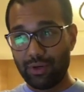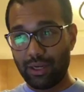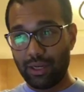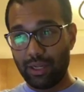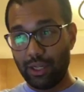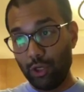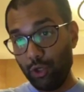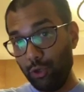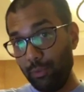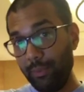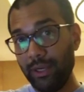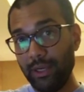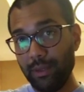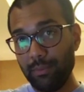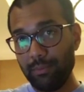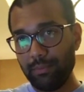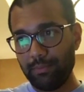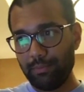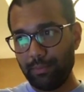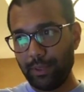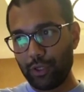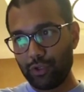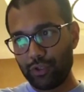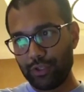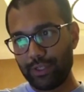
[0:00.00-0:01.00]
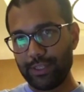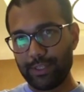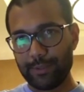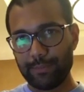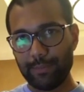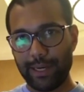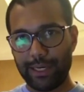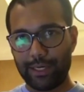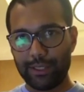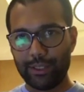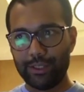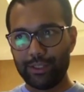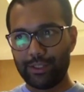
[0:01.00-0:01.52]
aluminum because it's
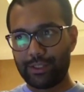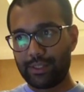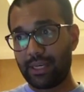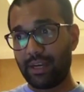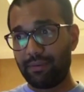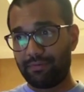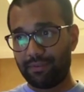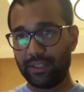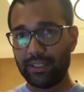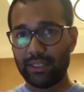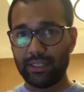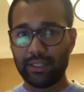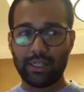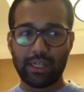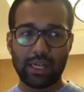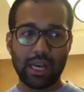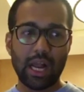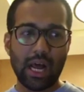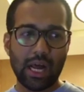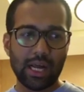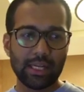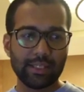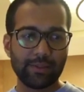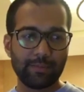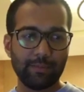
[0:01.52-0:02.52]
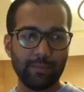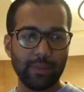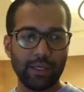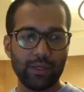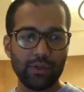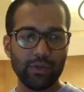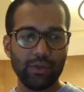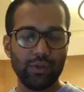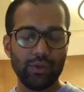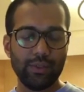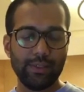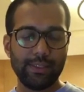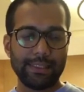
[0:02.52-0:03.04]
metal is tougher than glass,
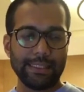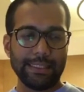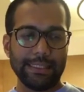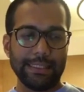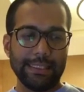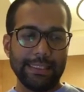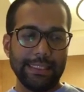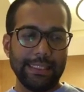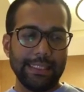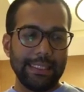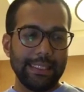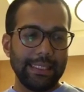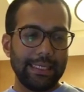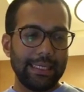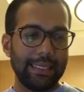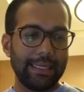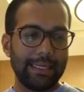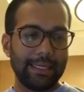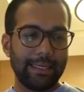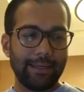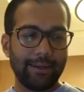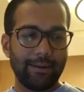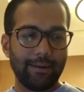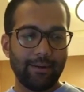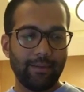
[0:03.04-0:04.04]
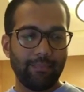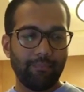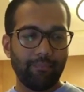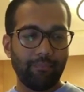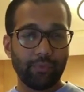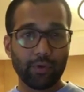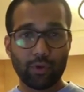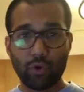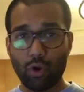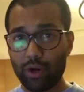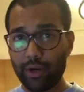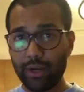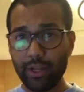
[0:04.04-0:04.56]
because
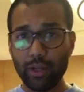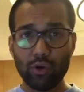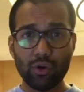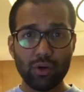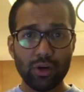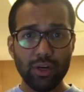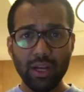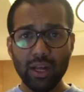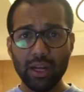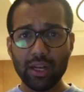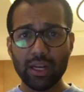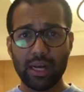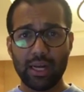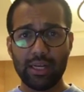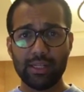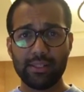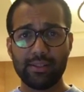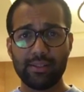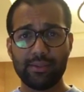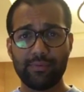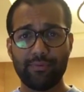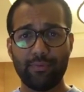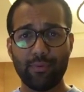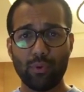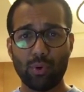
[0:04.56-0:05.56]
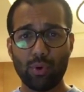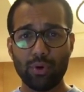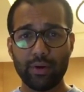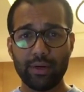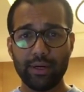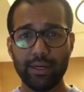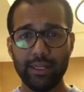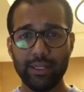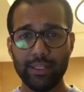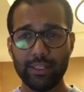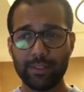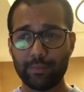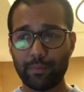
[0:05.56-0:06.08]
Corning Gorilla Glass 4
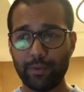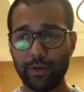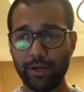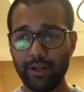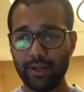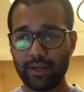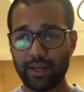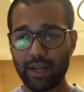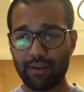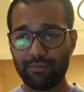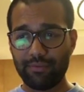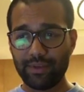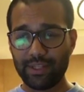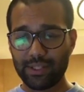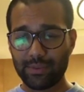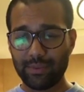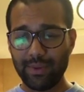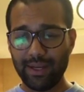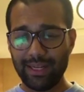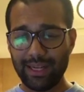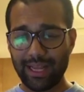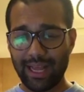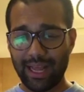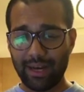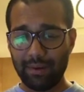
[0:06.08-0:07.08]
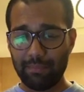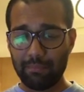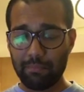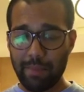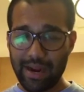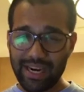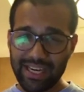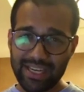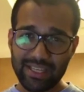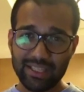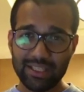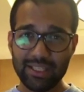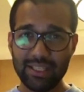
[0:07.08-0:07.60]
is pretty tough as well, and
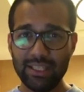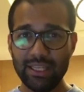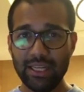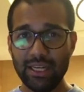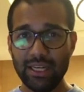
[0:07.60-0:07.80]
metal